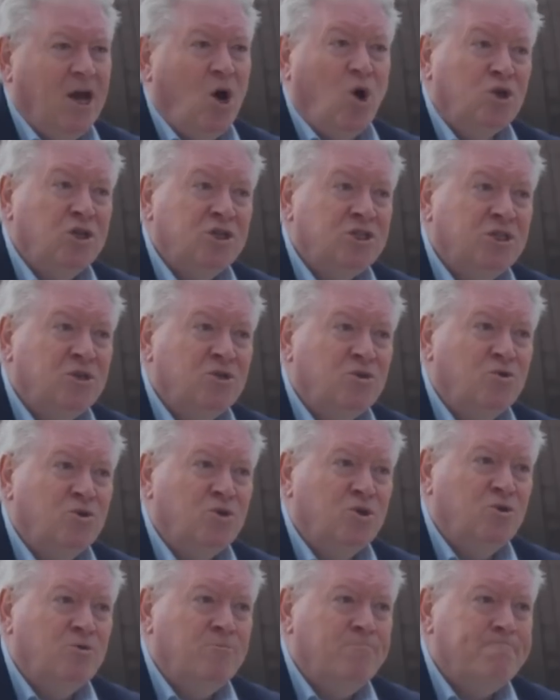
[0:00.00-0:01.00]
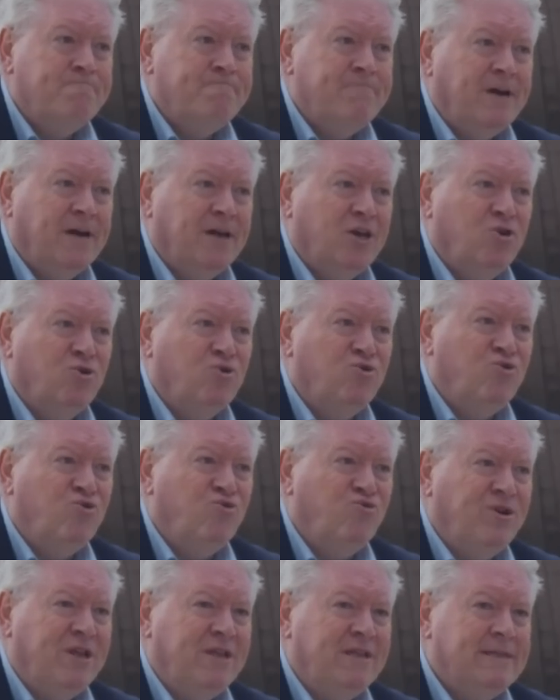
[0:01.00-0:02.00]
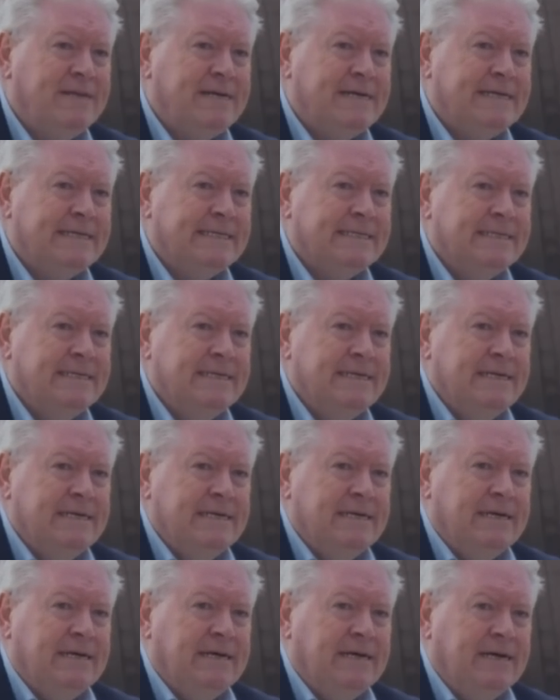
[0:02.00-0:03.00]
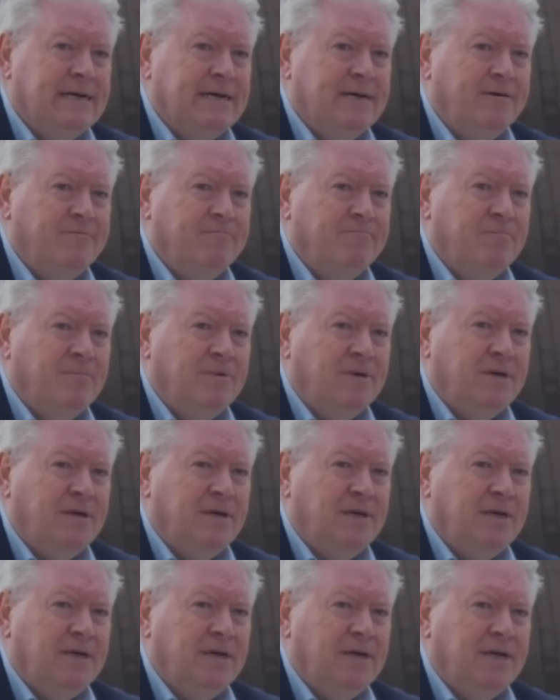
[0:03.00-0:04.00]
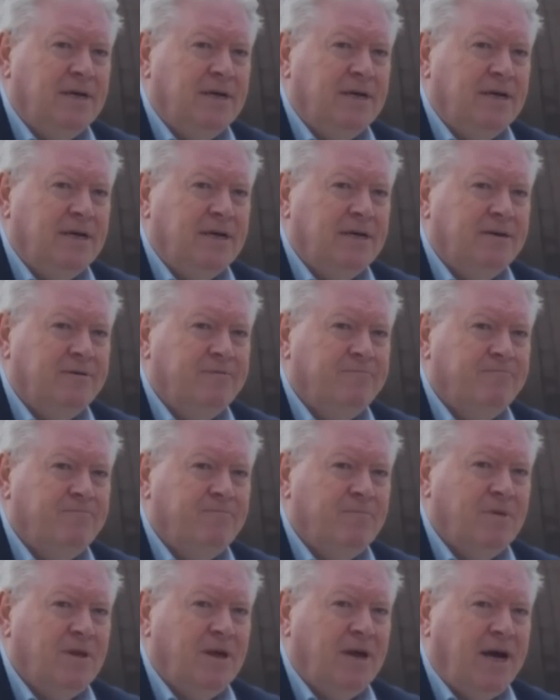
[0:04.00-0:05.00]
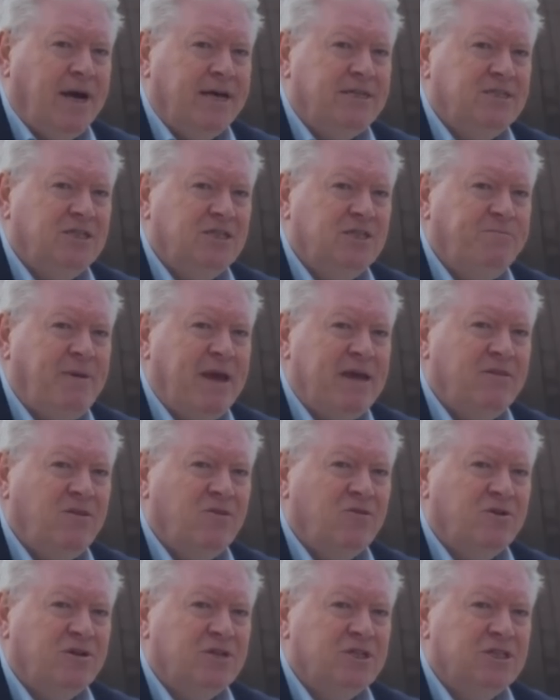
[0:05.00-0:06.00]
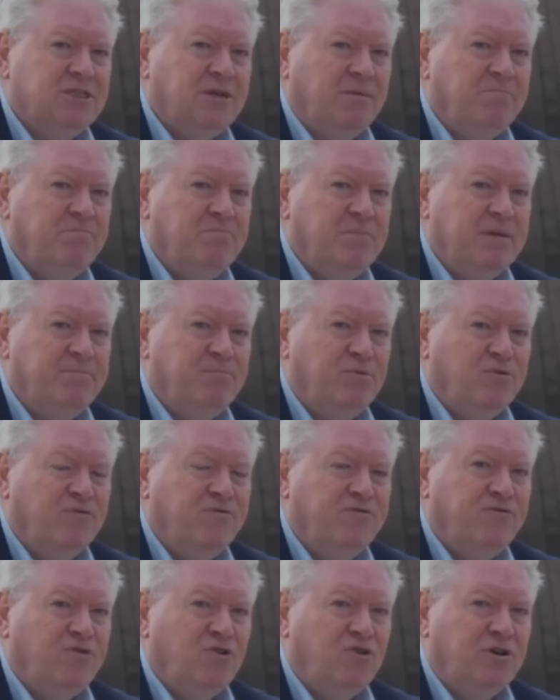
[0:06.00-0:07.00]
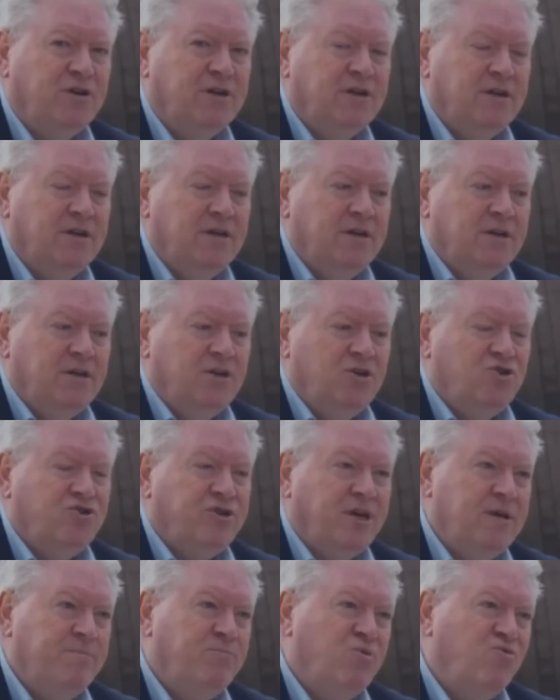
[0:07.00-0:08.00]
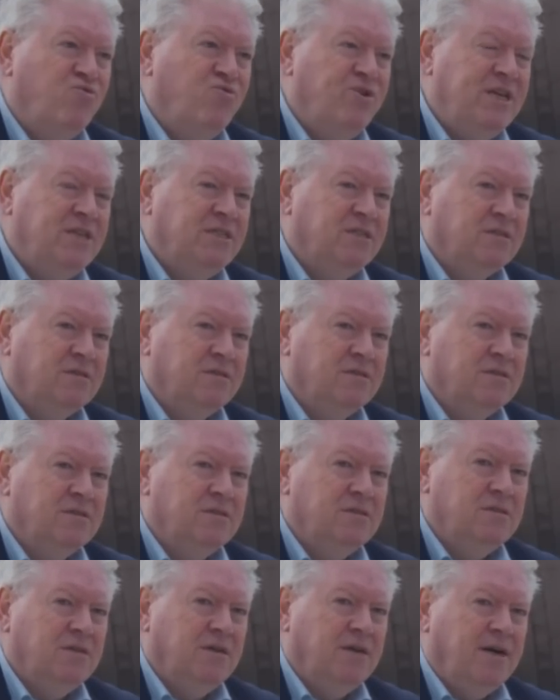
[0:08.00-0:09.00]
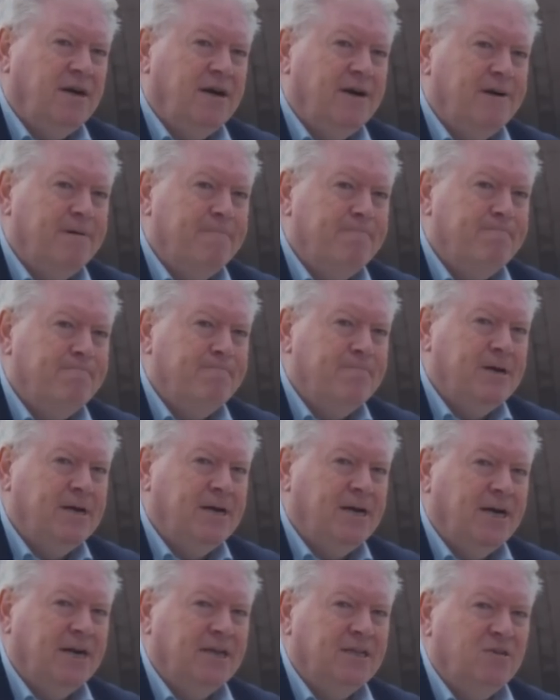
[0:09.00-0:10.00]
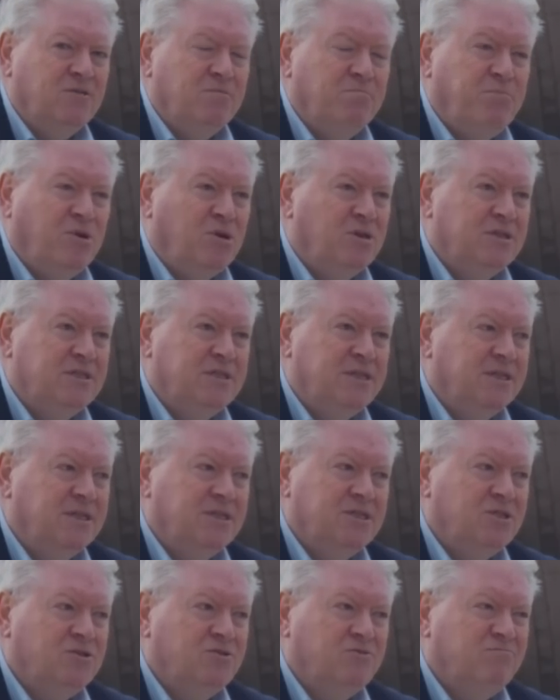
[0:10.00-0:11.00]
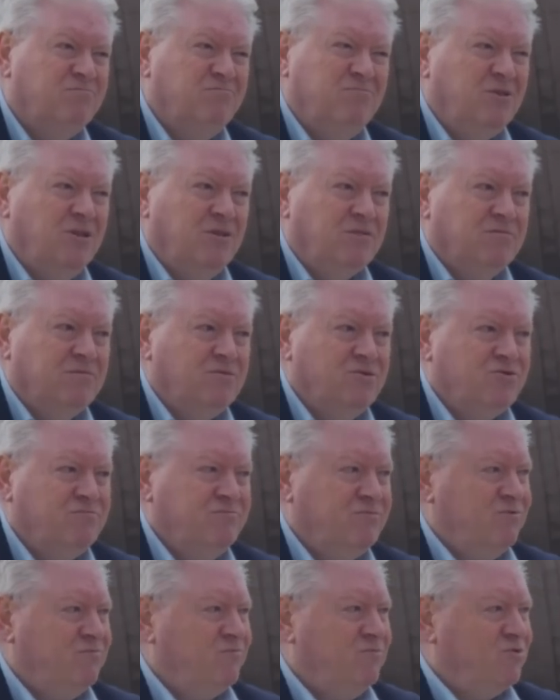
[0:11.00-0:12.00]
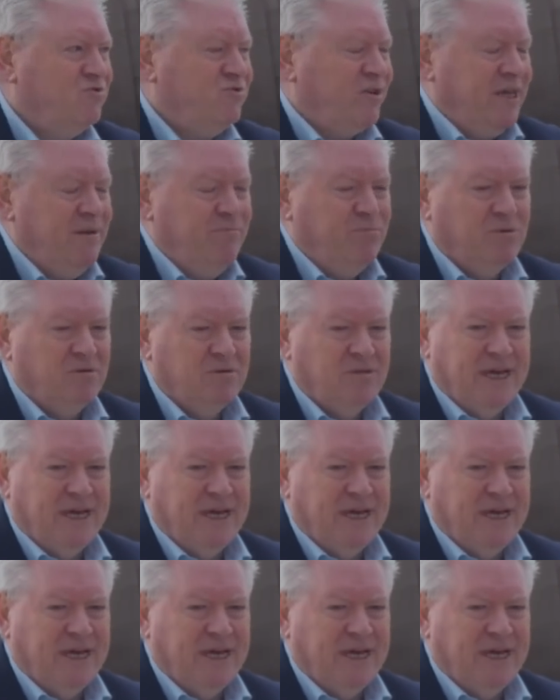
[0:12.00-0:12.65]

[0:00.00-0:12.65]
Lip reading: honestly don't know. I couldn't read that. I suspect that there are some people, for tribal reasons, and in politics, tribal